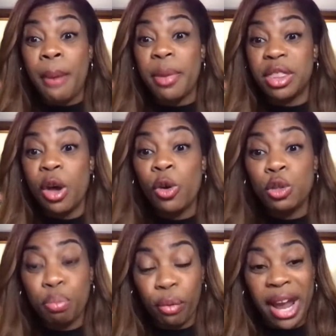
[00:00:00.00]
But those
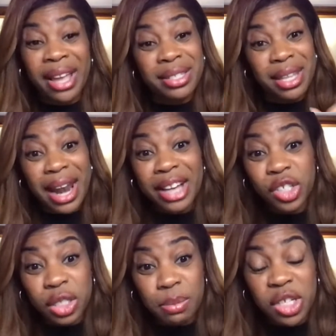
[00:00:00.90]
brands that I
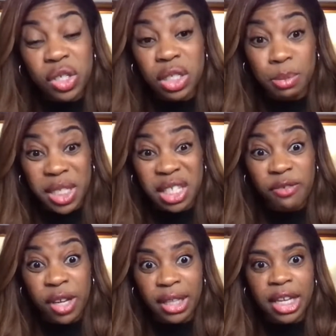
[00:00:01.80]
just mentioned
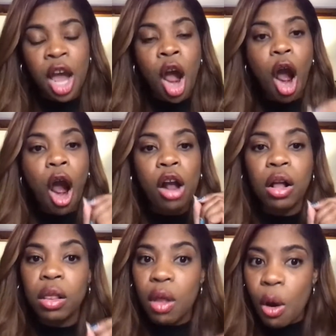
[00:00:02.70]
specifically are
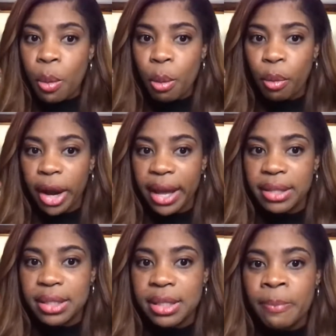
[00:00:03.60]
global
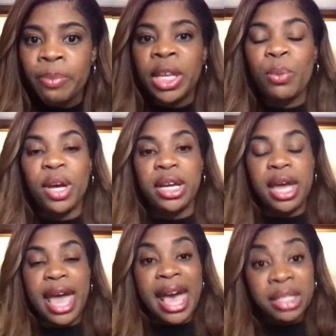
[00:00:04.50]
brands. When
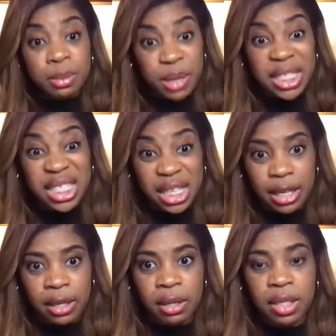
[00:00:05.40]
SBC,